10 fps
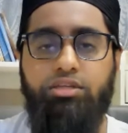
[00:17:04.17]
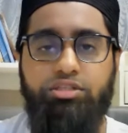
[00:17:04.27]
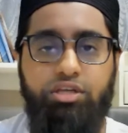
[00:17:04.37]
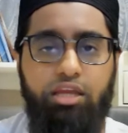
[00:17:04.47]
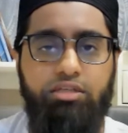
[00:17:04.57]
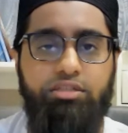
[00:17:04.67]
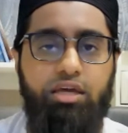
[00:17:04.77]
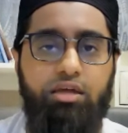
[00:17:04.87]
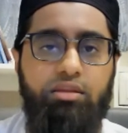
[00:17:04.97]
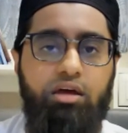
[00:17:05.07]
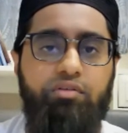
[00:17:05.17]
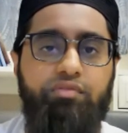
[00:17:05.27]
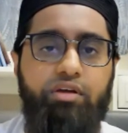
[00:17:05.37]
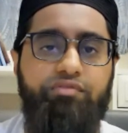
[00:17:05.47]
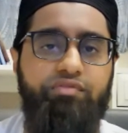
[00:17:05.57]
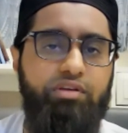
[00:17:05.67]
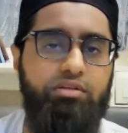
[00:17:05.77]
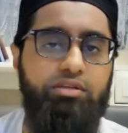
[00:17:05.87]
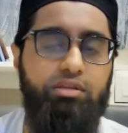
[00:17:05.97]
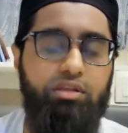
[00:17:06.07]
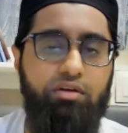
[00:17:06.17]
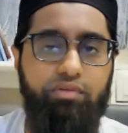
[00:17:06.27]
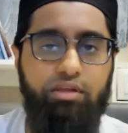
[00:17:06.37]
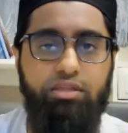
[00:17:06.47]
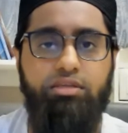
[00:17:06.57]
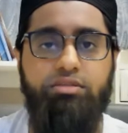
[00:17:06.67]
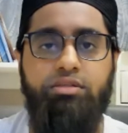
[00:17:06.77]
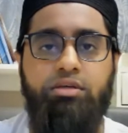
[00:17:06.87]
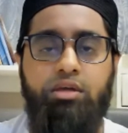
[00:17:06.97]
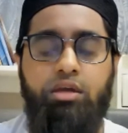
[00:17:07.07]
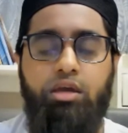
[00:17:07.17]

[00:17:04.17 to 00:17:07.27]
exchange that love and feel the love at least